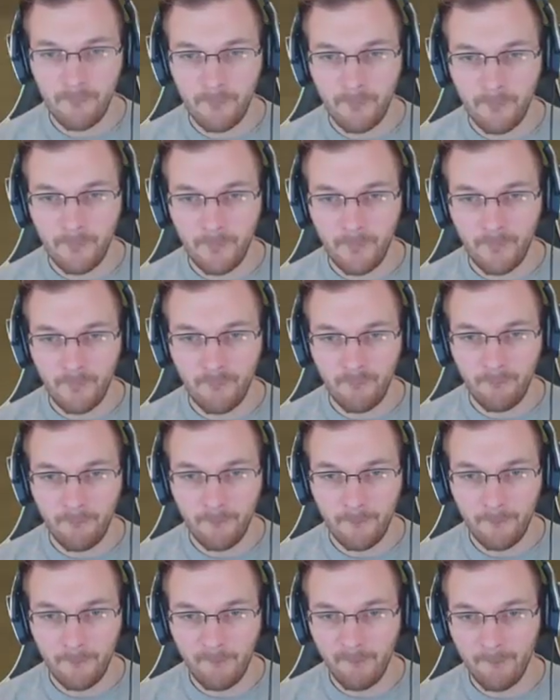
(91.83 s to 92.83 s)

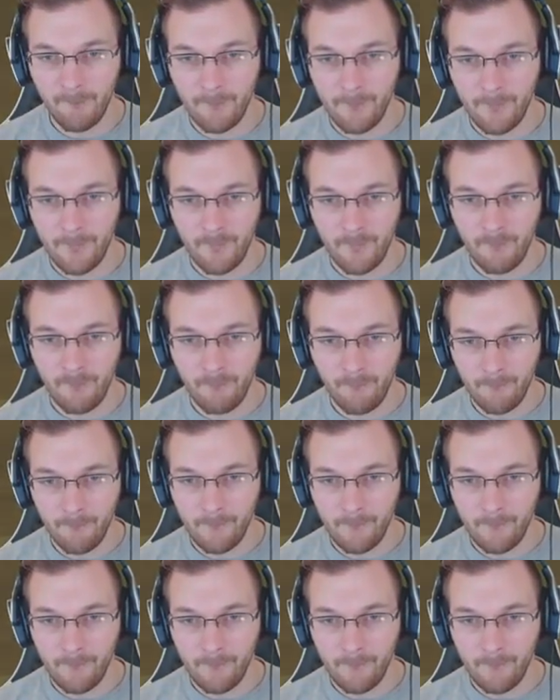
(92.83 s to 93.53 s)
(no one is talking)